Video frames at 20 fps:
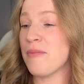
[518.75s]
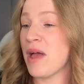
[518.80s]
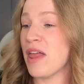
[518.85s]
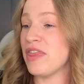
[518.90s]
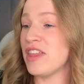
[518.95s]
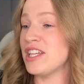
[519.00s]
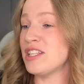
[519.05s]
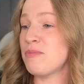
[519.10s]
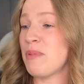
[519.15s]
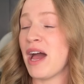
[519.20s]

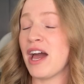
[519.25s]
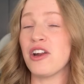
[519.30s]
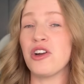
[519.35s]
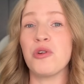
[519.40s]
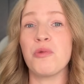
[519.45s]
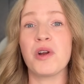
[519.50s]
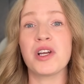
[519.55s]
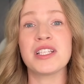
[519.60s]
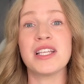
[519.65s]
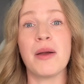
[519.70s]
This pattern
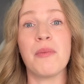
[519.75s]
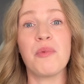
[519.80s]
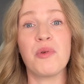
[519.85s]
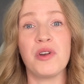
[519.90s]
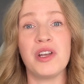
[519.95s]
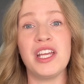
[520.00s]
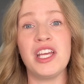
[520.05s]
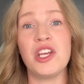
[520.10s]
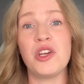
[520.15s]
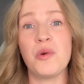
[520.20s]
works up
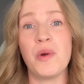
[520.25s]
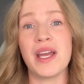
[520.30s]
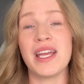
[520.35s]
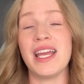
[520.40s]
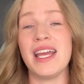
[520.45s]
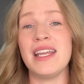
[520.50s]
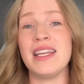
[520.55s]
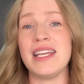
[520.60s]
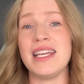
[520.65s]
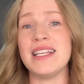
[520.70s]
pretty quick
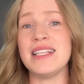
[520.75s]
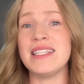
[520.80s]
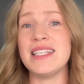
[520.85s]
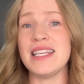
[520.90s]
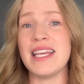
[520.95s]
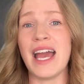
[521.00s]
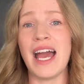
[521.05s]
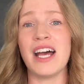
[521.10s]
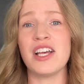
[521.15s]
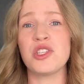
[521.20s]
and
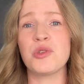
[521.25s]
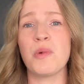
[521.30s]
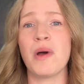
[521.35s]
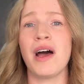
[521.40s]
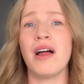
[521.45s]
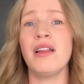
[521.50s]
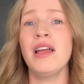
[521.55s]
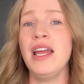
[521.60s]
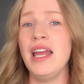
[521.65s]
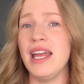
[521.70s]
easy as well.